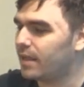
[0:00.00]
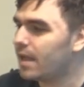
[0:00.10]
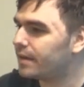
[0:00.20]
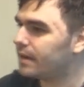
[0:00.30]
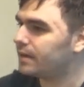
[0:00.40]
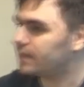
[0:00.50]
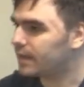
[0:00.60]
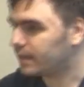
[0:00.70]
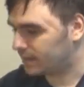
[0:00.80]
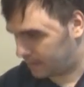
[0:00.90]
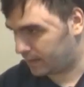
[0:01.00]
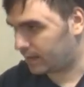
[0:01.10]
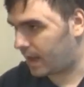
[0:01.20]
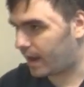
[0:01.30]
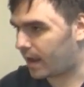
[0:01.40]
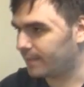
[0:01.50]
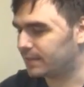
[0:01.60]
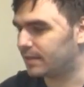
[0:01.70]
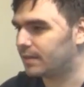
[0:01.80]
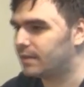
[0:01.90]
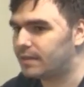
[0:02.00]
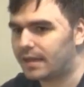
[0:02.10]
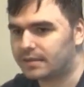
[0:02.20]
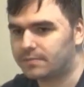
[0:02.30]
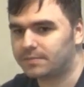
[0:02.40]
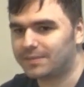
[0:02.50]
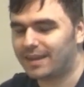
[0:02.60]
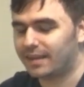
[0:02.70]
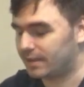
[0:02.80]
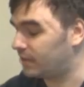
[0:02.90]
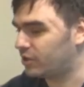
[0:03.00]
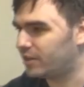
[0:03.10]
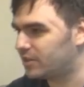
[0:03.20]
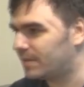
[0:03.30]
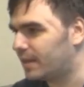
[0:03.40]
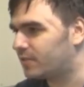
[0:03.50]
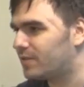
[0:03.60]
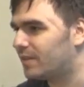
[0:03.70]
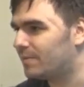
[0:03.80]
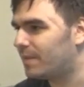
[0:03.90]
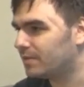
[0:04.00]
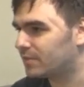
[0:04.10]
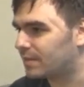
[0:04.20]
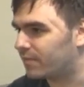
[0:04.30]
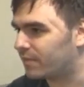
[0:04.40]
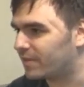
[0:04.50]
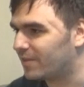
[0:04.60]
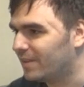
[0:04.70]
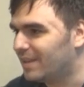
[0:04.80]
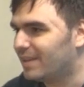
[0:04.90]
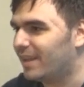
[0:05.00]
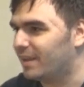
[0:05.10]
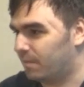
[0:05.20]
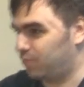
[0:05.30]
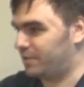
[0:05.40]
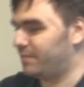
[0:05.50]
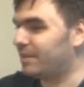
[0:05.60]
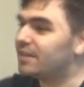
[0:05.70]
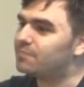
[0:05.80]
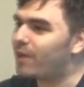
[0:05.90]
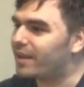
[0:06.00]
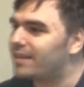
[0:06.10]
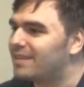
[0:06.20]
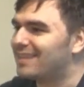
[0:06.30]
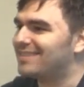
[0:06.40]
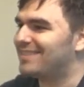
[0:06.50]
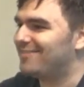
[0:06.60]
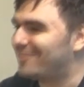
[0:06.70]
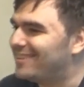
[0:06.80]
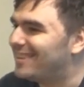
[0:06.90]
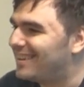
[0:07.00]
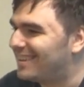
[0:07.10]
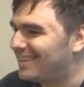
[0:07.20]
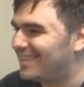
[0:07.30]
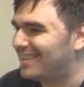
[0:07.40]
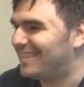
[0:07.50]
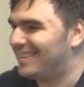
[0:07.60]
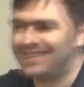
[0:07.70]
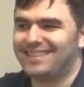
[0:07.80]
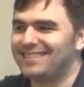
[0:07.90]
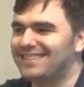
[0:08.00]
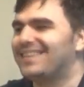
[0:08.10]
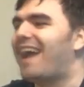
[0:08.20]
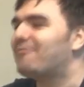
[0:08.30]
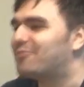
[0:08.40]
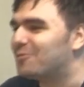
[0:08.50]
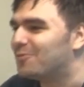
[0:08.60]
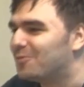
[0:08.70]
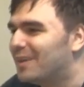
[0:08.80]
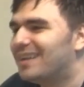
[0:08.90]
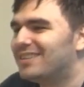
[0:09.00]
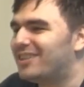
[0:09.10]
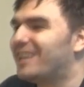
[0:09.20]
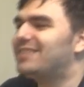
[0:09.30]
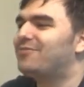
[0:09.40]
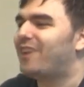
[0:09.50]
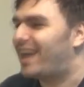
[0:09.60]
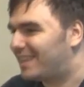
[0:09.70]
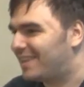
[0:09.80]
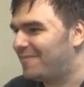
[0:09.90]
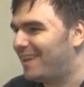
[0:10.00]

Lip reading: Yeah, and then the guy comes and he charges me like $200 or something, you know, and he puts it in his pocket. He doesn't even, you know, like doesn't have to justify them.